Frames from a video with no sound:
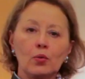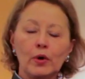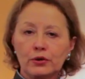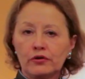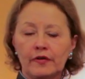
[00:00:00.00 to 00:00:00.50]

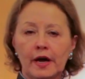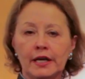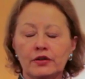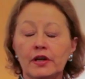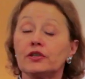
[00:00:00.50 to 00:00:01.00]
When you
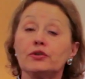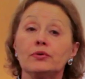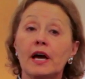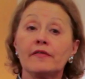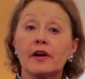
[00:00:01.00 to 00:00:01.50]
find that
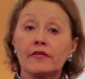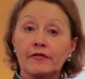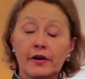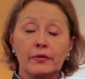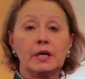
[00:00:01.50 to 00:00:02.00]
you have a
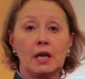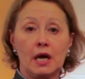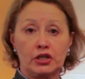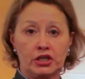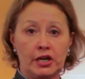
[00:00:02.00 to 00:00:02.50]
very
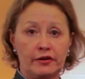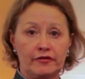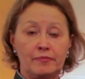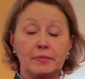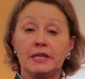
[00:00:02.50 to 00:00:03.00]
large cut
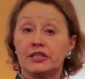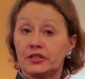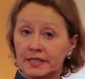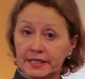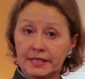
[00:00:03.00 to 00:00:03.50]
of meat
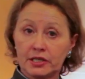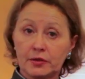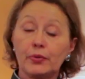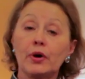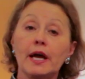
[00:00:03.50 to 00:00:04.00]
to
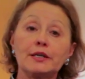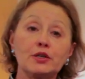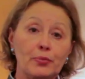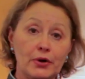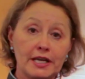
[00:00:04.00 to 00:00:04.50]
sear prior
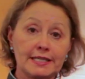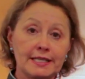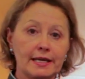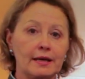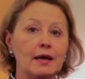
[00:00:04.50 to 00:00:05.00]
to
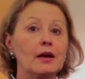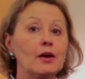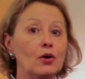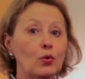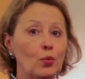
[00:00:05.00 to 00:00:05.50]
braising,
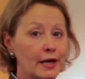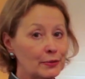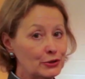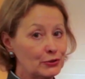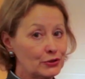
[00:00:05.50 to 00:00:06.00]
where
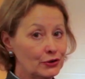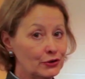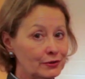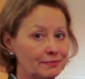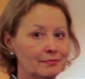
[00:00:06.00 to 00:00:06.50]
would you turn?